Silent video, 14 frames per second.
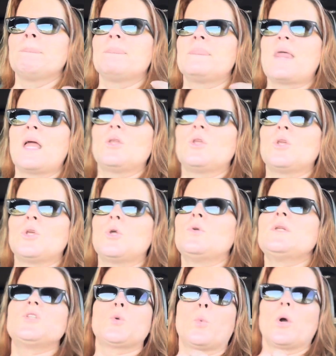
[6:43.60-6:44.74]
then you
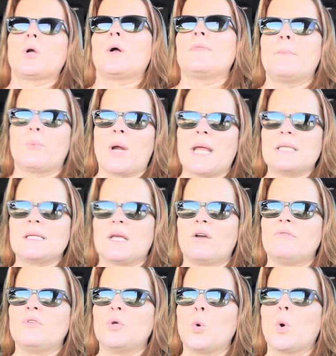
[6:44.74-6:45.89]
need to work on the branding
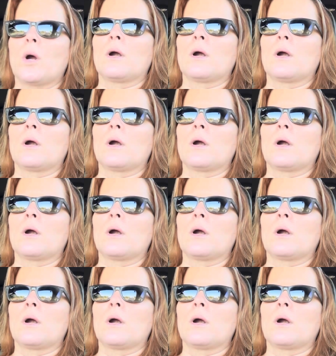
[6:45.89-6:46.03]
of the